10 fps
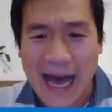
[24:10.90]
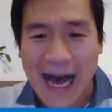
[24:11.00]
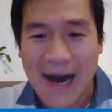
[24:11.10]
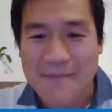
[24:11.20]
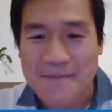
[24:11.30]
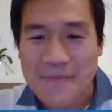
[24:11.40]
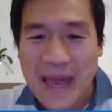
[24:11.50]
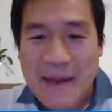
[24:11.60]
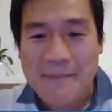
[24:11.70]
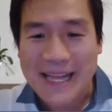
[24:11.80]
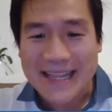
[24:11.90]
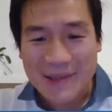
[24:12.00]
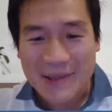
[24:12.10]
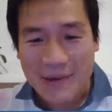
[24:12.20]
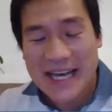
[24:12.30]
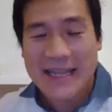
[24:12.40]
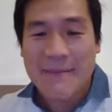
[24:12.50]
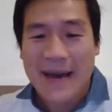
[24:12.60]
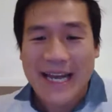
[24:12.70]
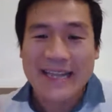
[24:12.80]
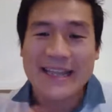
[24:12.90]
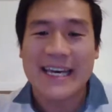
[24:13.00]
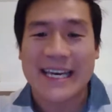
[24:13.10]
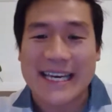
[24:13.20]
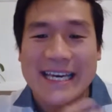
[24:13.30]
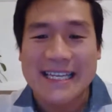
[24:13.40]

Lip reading: But look, the main thing